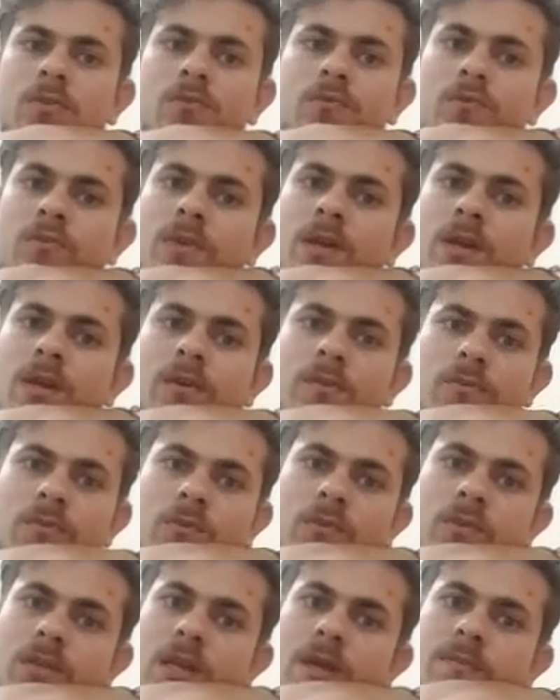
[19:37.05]
to friend
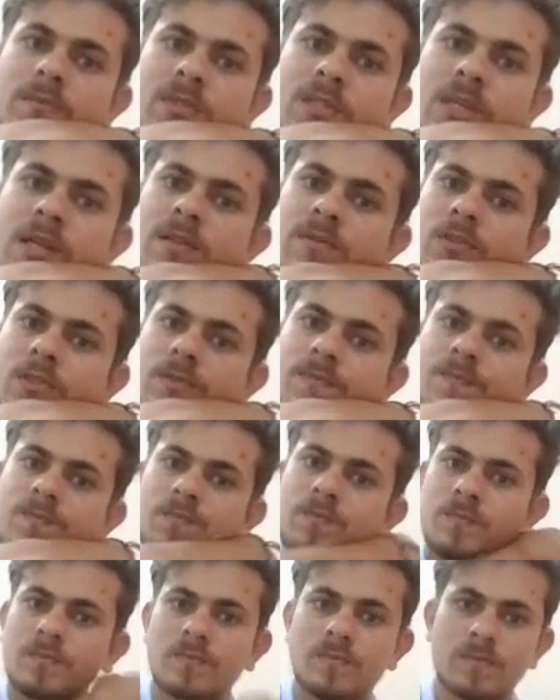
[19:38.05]
for themselves.
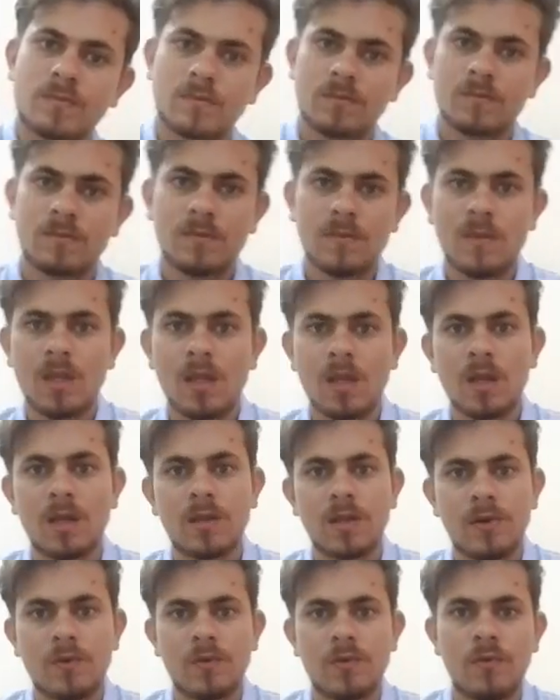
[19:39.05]

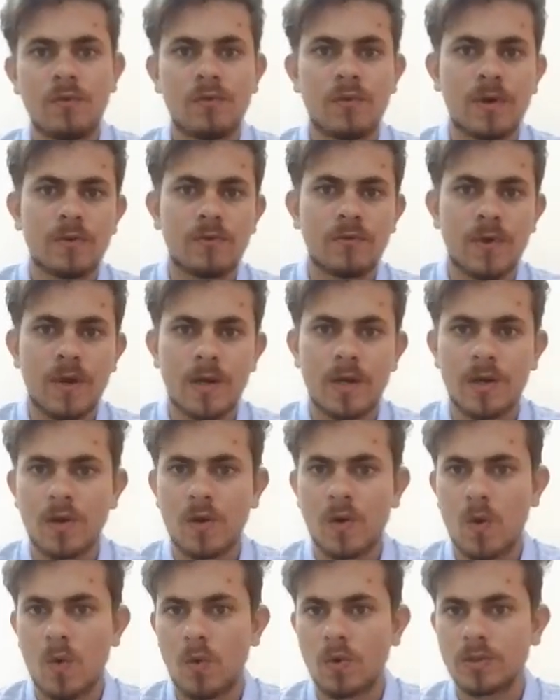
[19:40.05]
The two were very
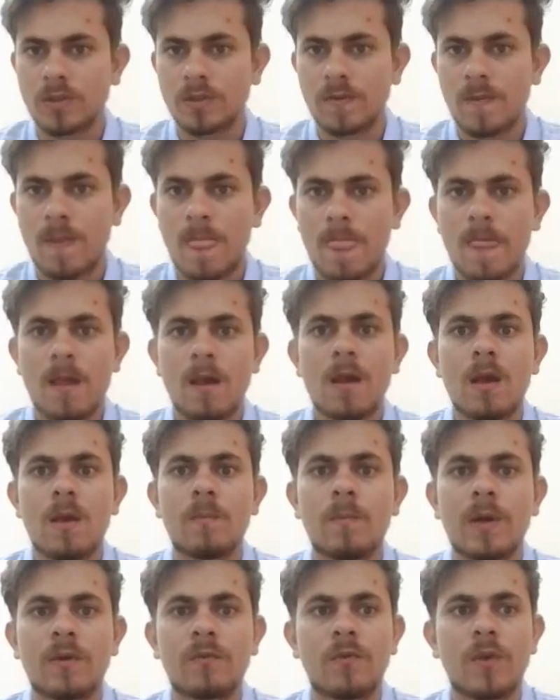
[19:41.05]
close,
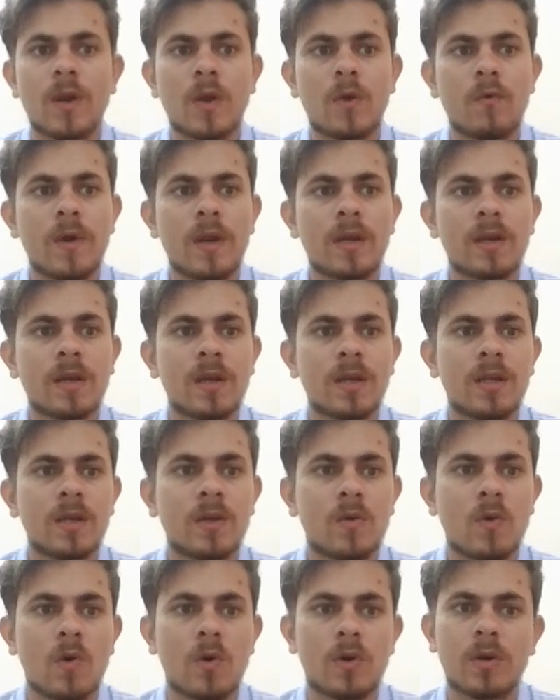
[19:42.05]
but frequently
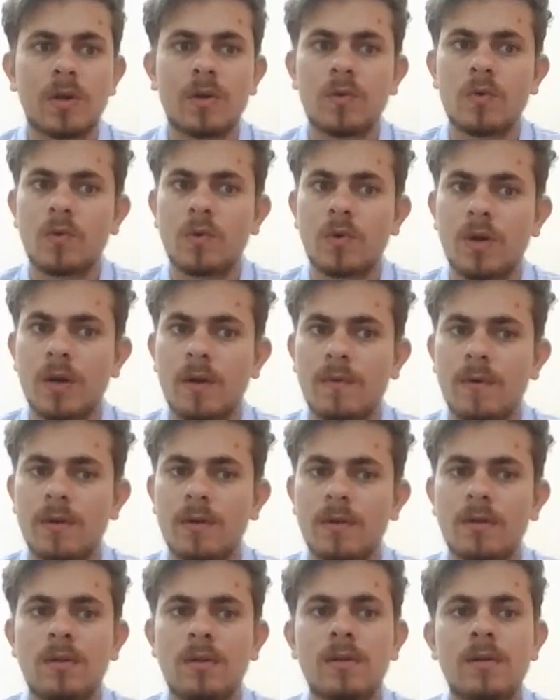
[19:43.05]
got into trouble
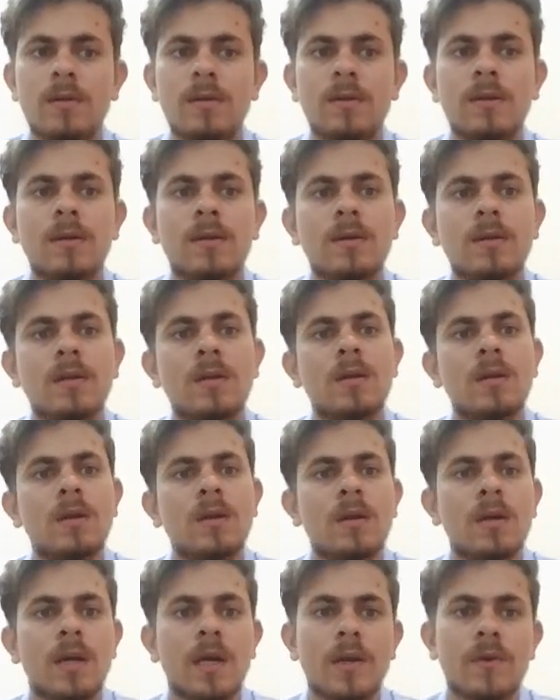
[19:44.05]

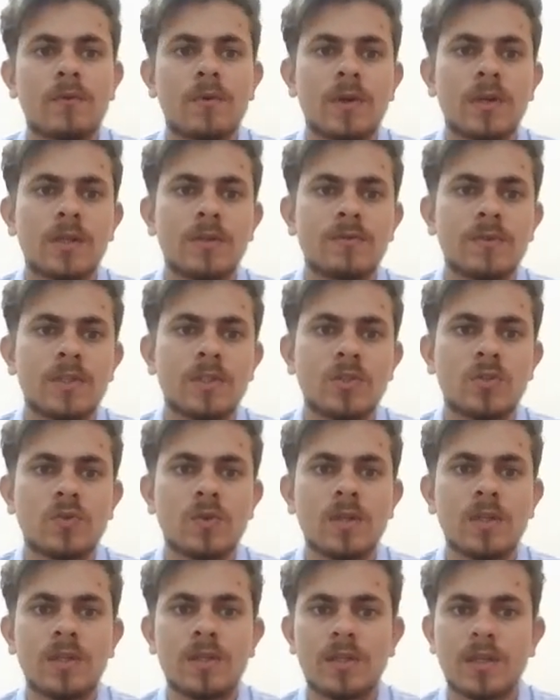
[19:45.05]
and were
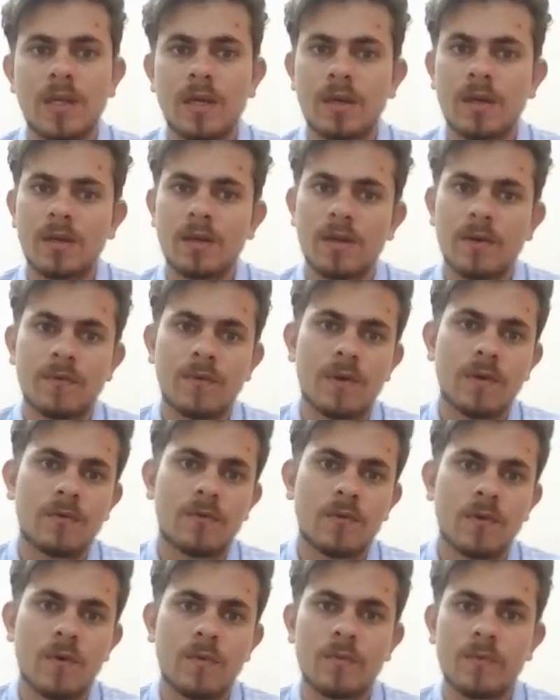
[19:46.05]
eventually taken away
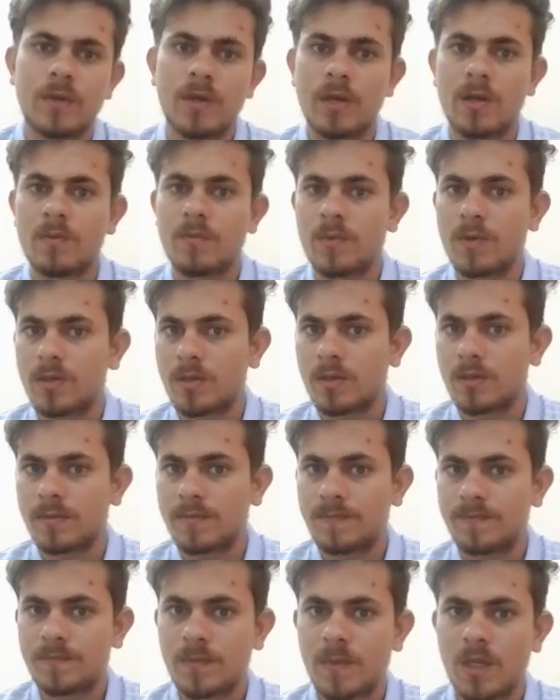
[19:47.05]
from their mother
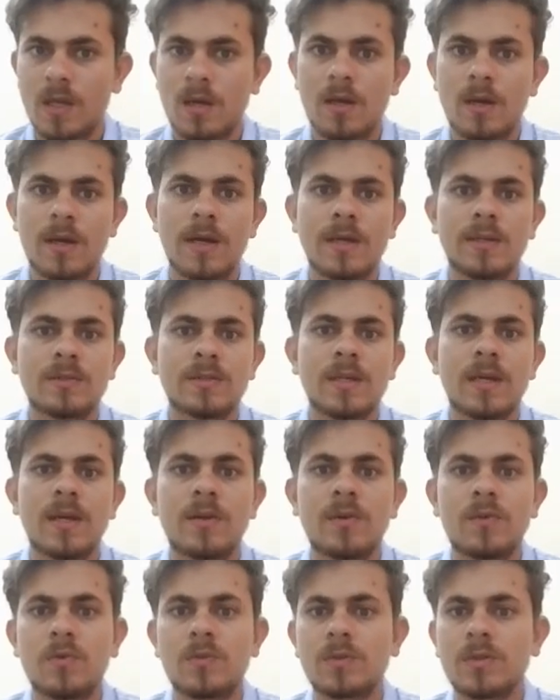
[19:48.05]
and
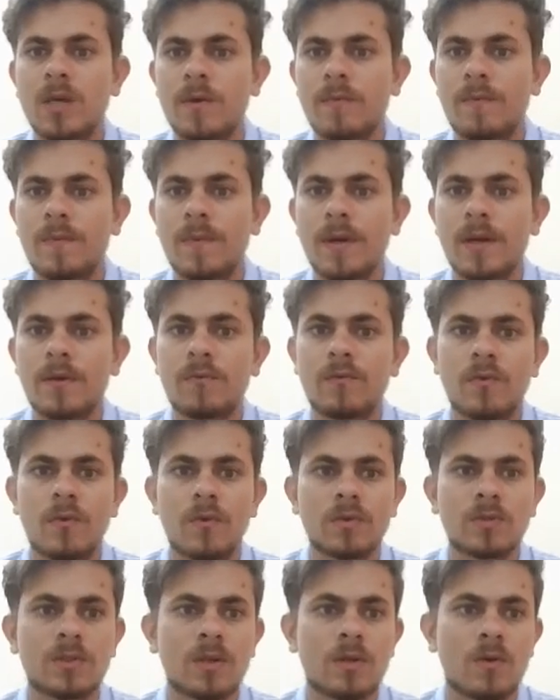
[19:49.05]
sent to separate
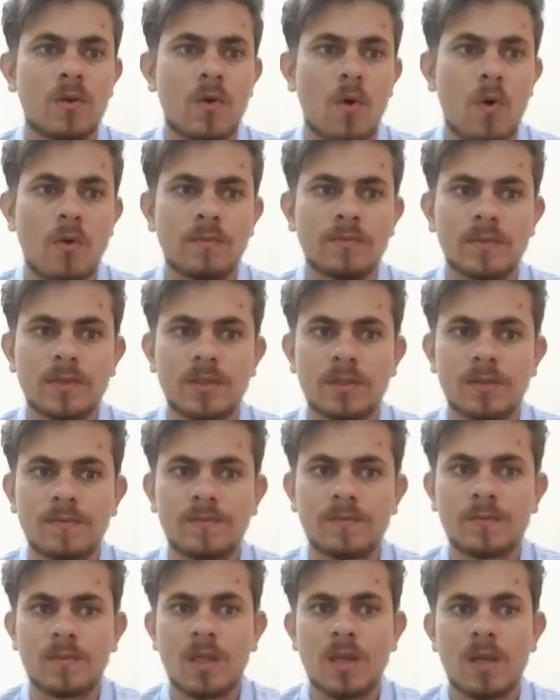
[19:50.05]
foster homes.
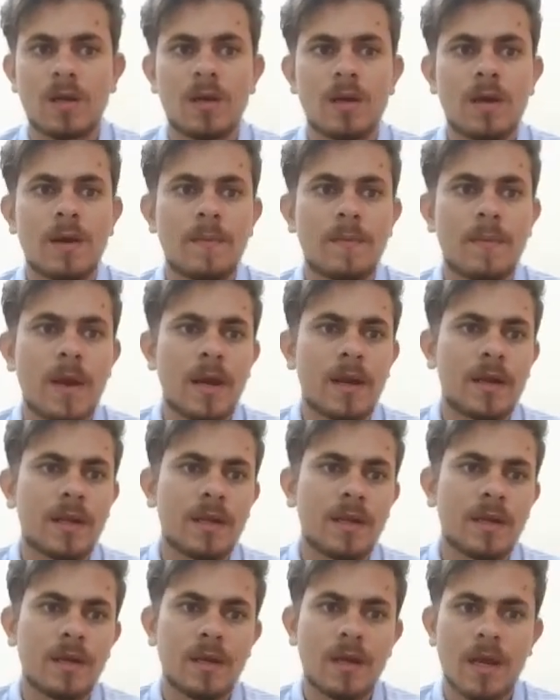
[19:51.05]

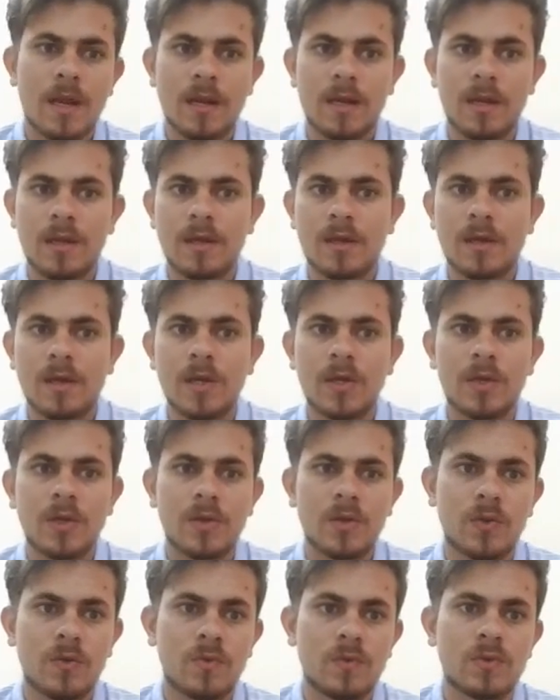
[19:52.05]
Betty Annie
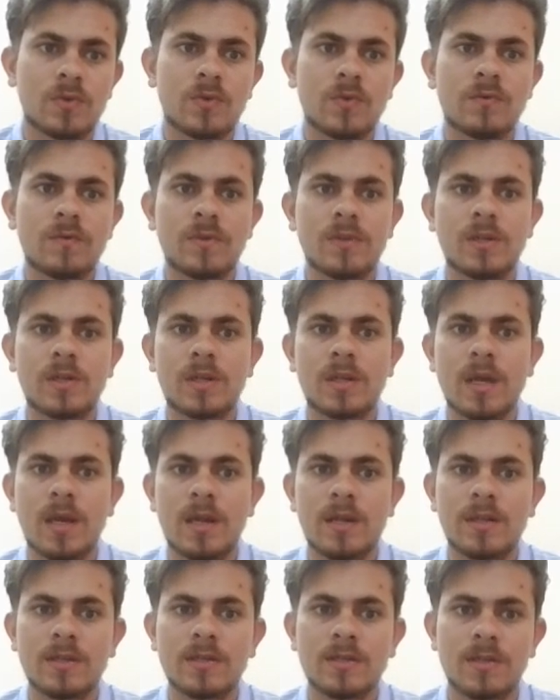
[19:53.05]
continues to visit
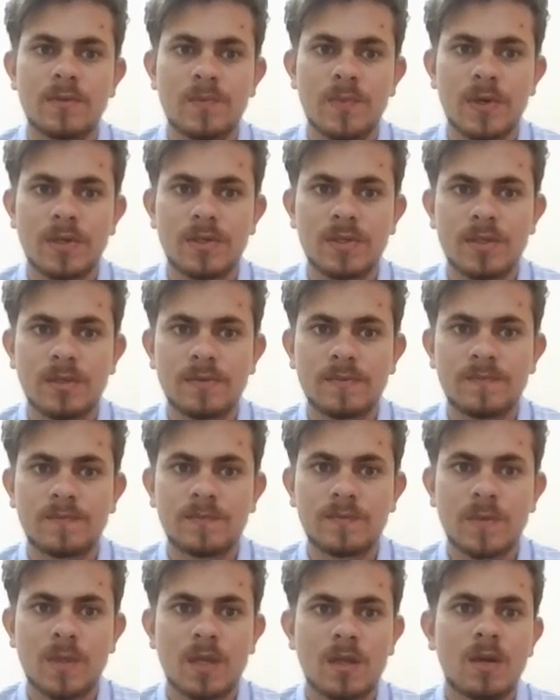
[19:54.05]
Kenny in prison,
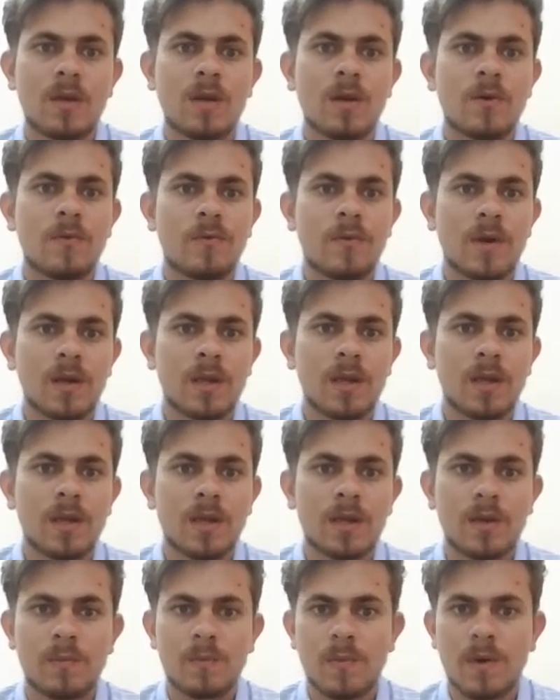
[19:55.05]

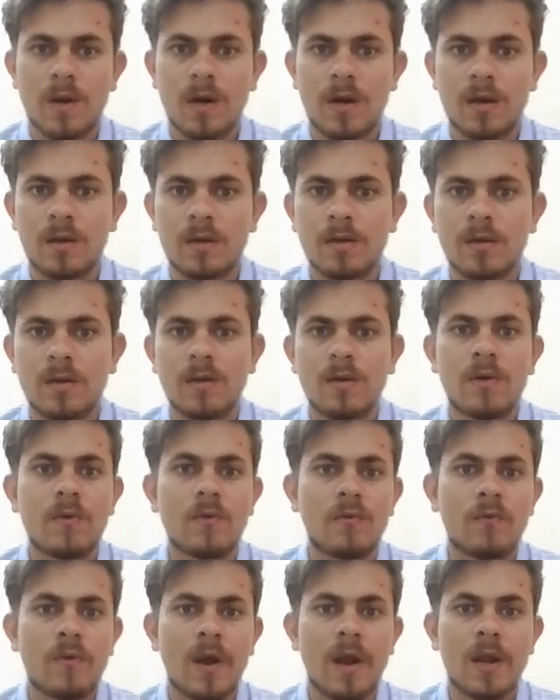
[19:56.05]
working in a bar
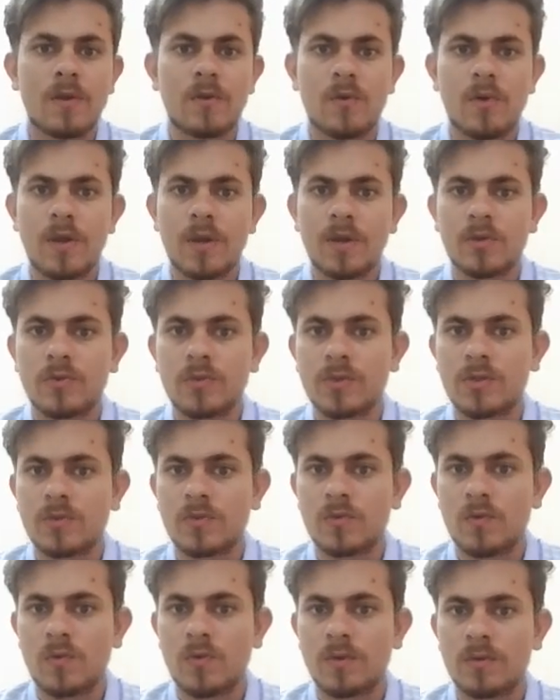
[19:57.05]
while going to
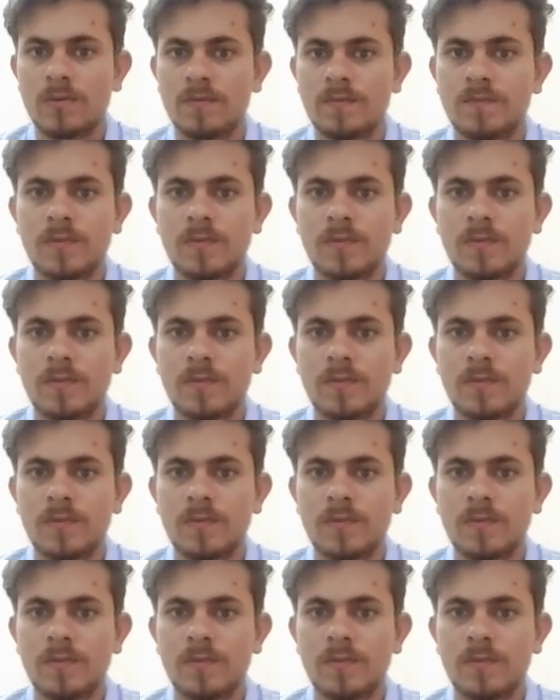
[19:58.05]
school.